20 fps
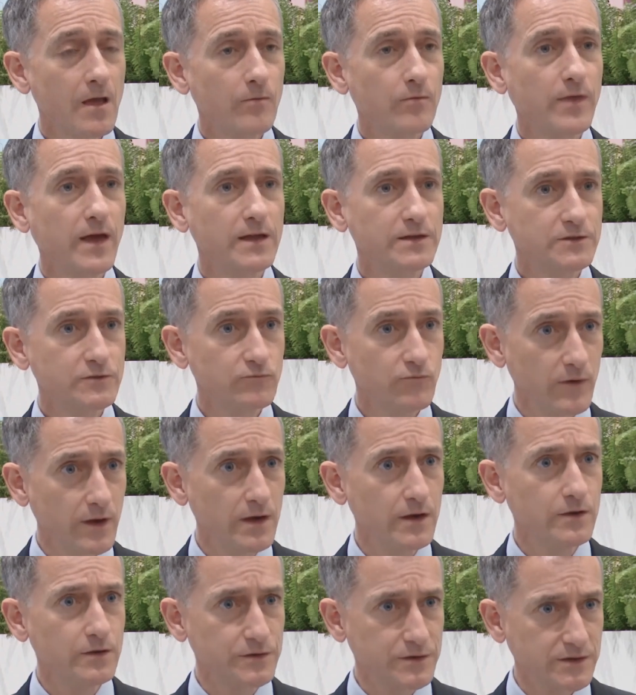That's a really
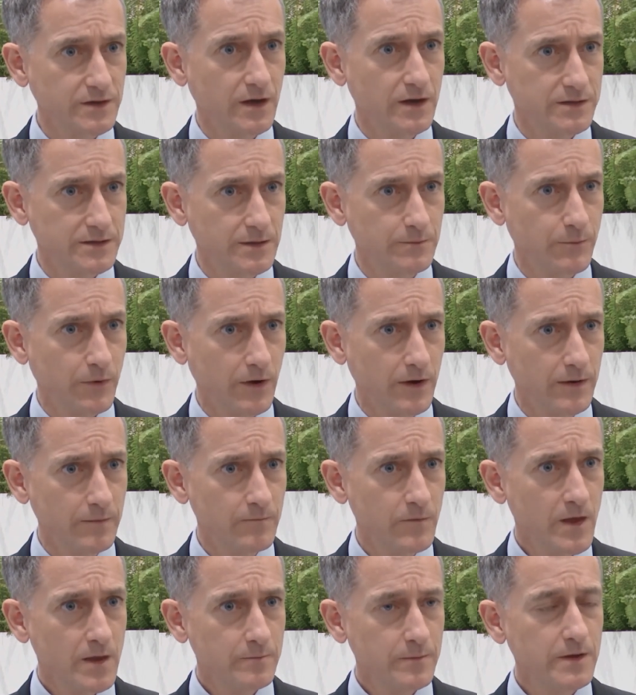good starting point
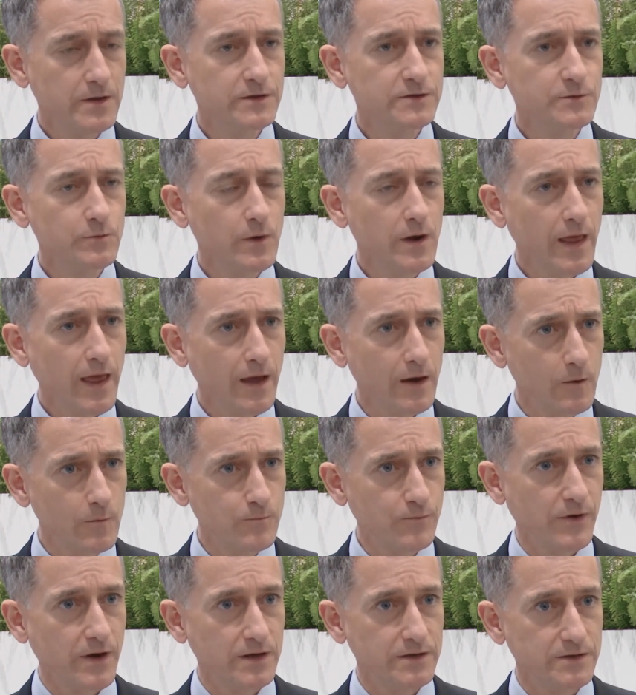because it will help
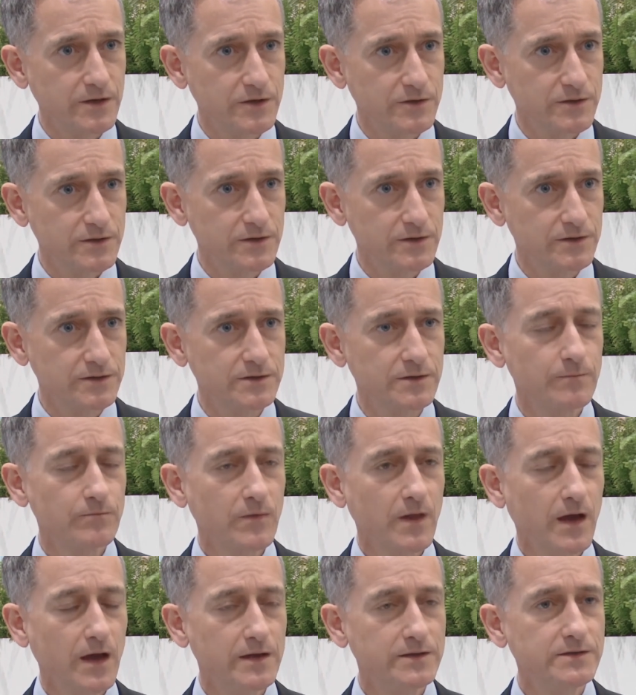practitioners
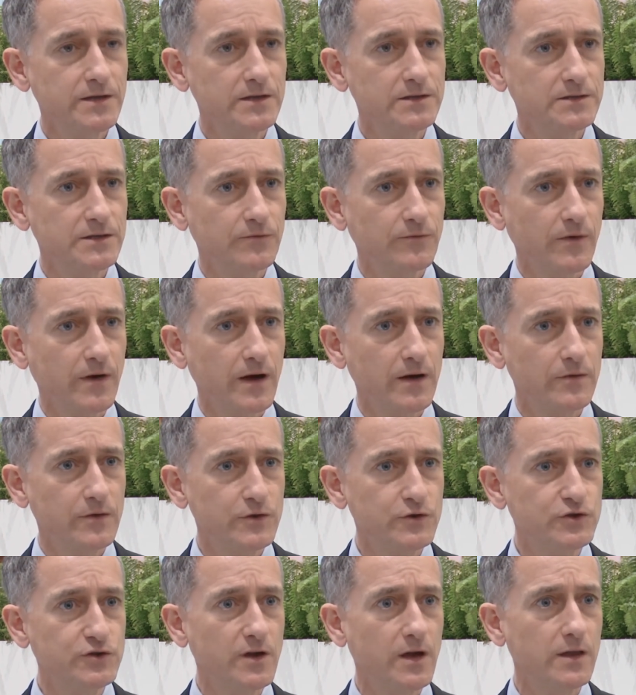identify the
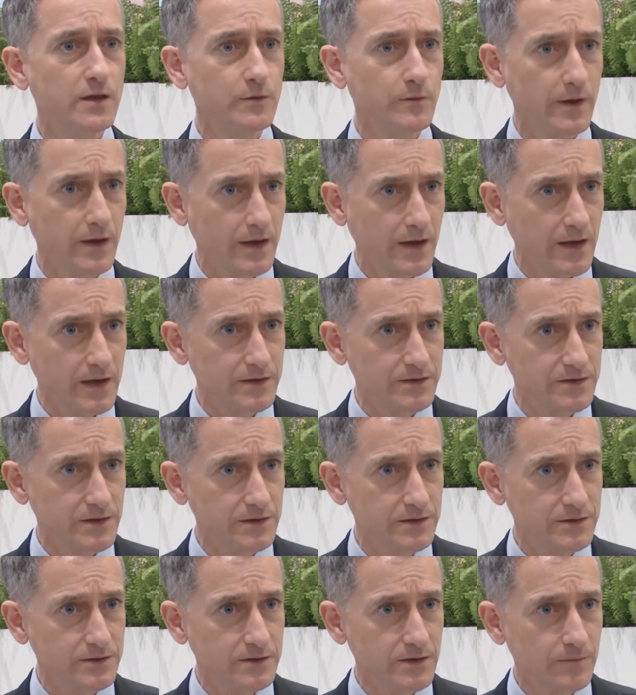genuine
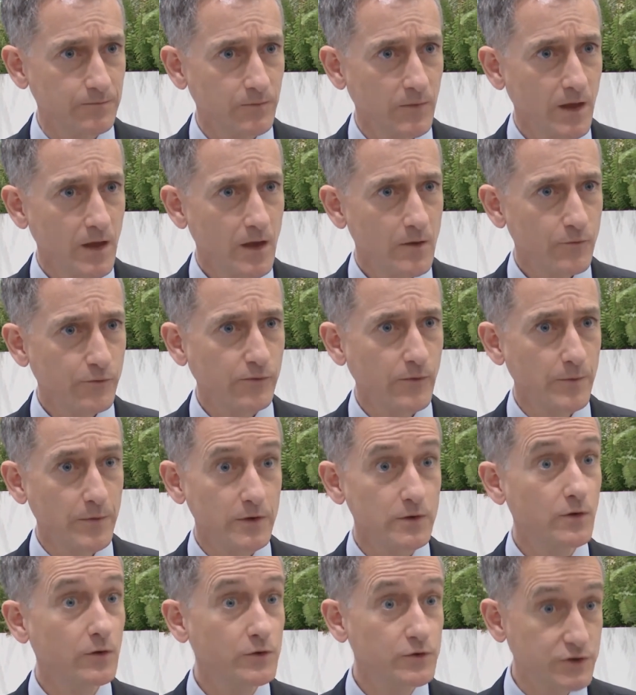cases from the
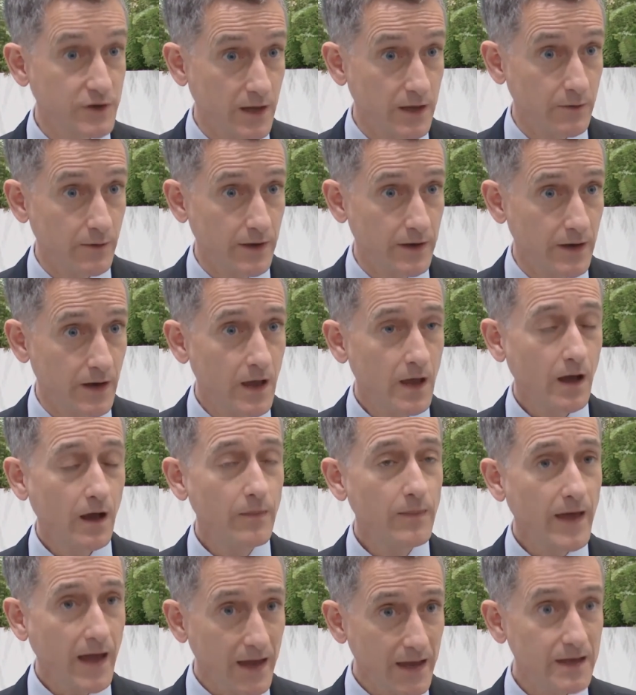non-genuine, and
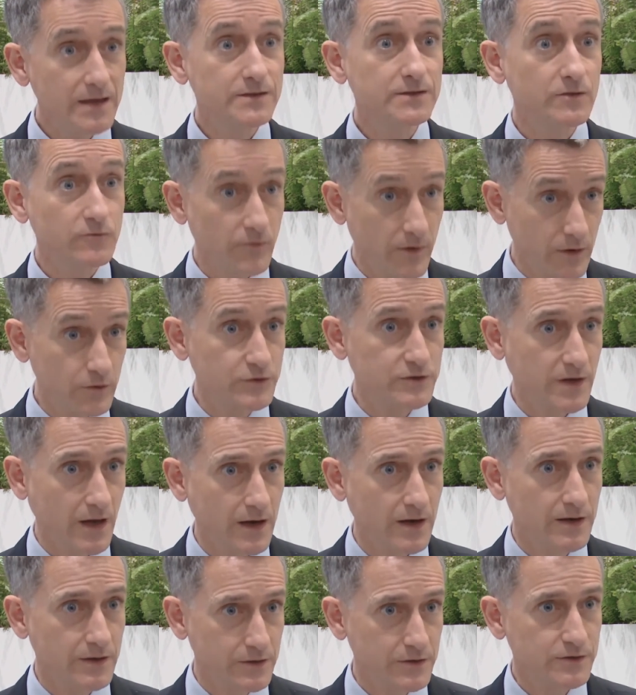that is a real
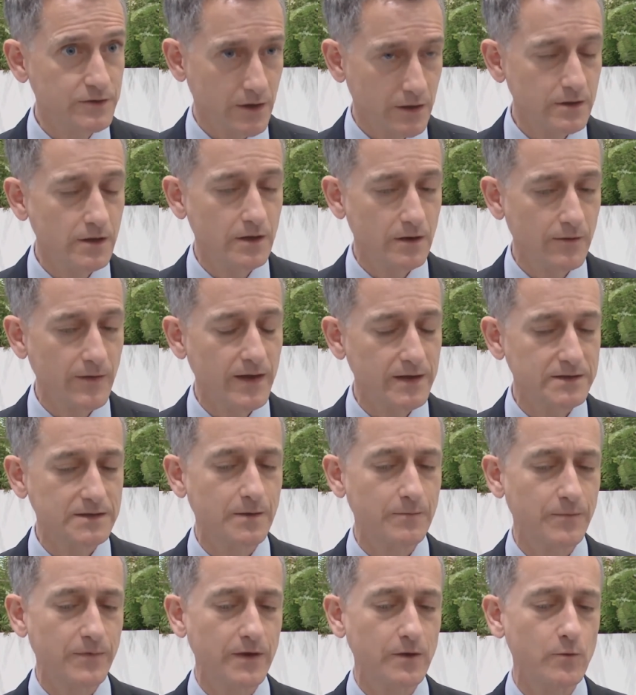challenge. And that's
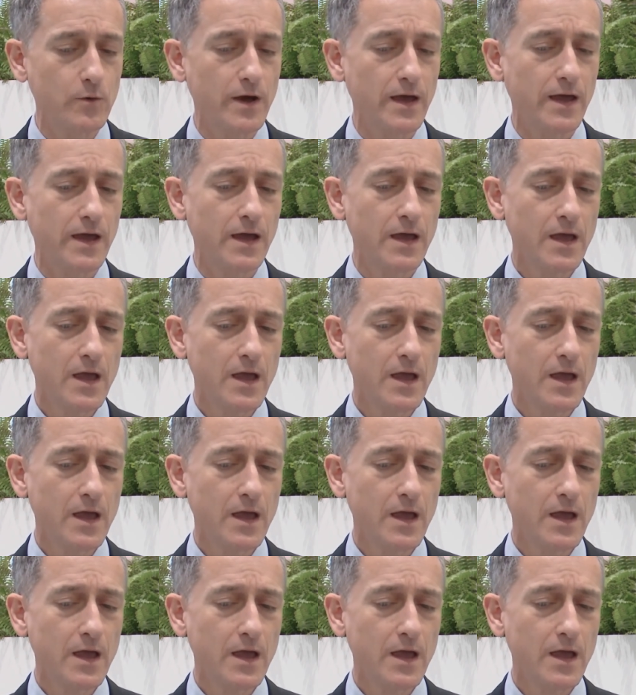something where